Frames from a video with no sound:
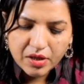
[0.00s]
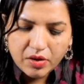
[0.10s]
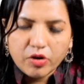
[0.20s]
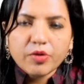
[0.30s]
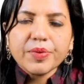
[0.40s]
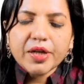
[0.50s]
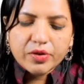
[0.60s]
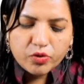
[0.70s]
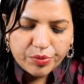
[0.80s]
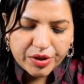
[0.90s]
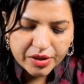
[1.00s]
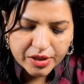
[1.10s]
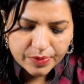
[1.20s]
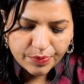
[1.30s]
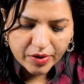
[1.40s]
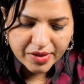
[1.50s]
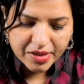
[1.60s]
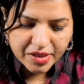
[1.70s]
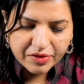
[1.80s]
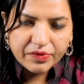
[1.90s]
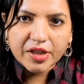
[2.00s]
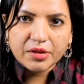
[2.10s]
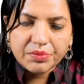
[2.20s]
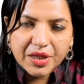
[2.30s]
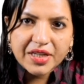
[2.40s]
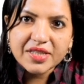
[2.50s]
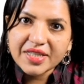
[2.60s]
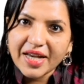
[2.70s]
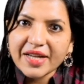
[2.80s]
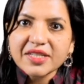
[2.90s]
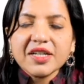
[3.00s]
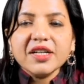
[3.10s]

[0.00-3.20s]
or bilirubin is positive, it means that